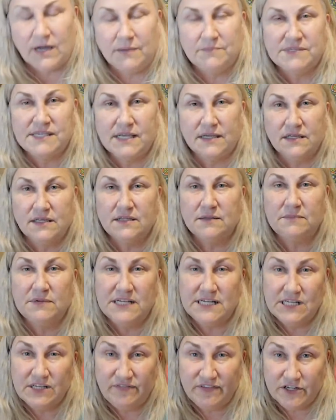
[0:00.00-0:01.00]
I'm selling them
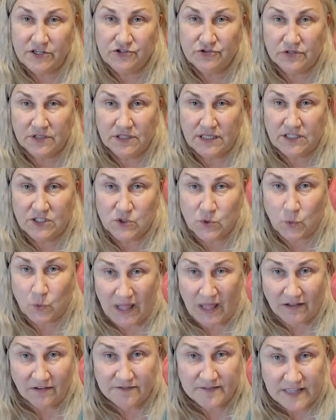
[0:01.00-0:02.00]
individually,
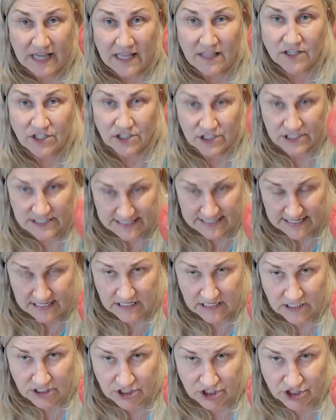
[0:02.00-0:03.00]
$12
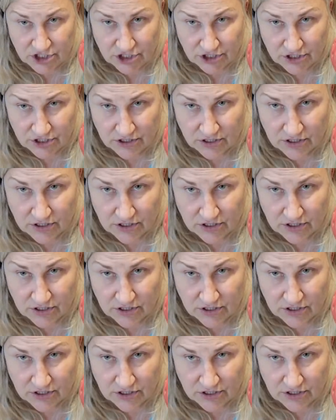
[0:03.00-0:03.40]
each.